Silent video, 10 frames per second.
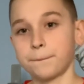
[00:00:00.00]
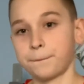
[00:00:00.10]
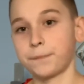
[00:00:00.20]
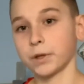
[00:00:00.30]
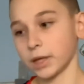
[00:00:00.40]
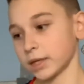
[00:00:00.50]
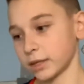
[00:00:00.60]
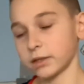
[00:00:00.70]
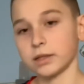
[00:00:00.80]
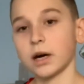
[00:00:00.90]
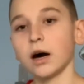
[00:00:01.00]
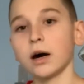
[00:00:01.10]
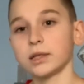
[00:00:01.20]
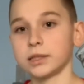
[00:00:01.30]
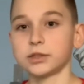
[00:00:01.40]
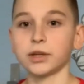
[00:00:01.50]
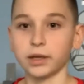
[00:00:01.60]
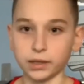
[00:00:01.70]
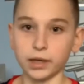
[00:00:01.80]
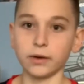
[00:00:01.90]
But like your heart needs
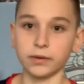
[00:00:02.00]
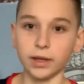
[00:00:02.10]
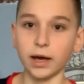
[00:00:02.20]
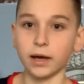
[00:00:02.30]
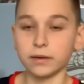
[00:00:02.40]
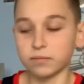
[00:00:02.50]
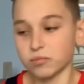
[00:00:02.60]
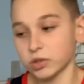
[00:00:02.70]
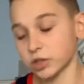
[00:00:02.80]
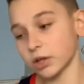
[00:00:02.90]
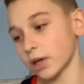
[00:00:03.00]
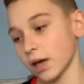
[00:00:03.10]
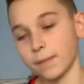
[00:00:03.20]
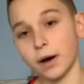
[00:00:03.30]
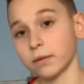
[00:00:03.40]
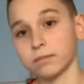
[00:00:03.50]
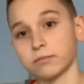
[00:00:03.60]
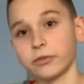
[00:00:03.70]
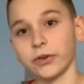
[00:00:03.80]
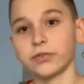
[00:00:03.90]
training here and there. So yeah, about
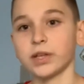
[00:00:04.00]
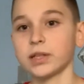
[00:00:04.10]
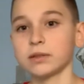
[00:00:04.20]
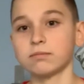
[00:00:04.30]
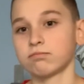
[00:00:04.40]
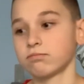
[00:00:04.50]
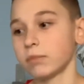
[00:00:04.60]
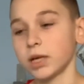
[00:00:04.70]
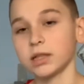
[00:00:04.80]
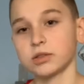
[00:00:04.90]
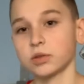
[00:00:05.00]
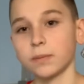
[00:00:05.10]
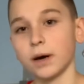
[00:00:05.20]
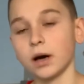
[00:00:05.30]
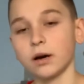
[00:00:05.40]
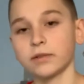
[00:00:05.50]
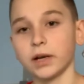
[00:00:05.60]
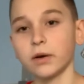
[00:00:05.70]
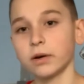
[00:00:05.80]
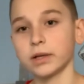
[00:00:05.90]
15 minutes to about half an
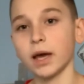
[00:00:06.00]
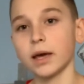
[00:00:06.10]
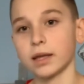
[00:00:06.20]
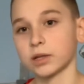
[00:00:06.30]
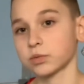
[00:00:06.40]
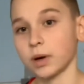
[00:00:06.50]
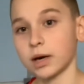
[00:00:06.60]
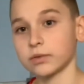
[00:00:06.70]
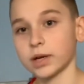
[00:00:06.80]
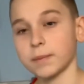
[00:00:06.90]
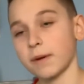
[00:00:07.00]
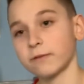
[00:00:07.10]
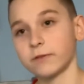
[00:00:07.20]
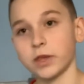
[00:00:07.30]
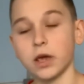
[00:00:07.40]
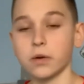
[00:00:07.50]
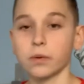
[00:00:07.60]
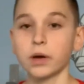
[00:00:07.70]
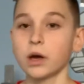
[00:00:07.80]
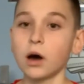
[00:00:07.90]
hour a day. That's what I'd recommend for you.
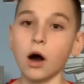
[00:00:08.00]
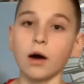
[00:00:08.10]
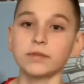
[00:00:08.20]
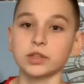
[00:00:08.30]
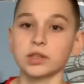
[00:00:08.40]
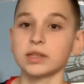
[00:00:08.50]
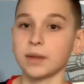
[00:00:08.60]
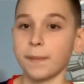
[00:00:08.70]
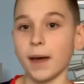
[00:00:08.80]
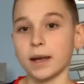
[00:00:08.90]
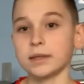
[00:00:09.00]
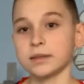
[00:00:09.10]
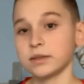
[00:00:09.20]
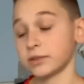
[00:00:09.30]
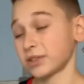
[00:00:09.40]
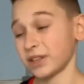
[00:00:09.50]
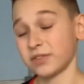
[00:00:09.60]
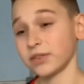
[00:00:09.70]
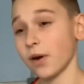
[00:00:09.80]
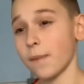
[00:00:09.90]
Obviously it depends. If
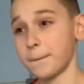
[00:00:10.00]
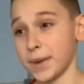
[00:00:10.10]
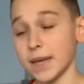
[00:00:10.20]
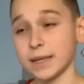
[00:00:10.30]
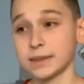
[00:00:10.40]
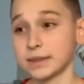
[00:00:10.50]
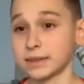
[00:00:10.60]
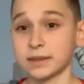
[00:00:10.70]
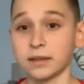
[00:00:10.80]
you're obese